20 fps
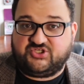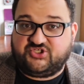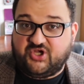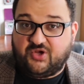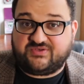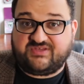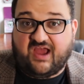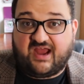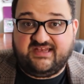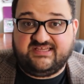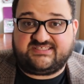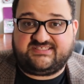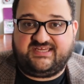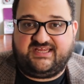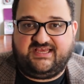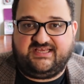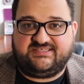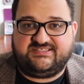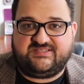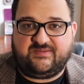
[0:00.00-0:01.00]
The Zhou
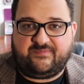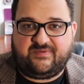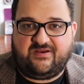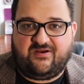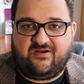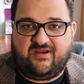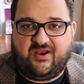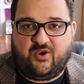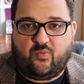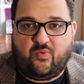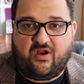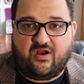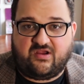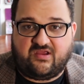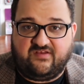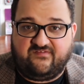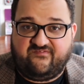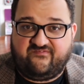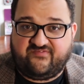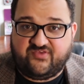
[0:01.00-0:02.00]
dynasty is the period
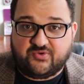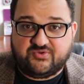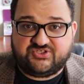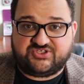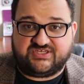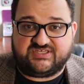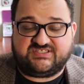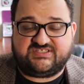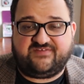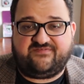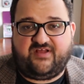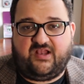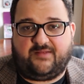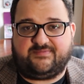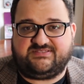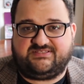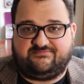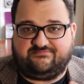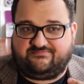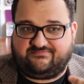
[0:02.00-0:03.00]
where Confucius
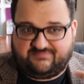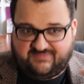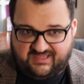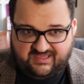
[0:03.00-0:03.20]
developed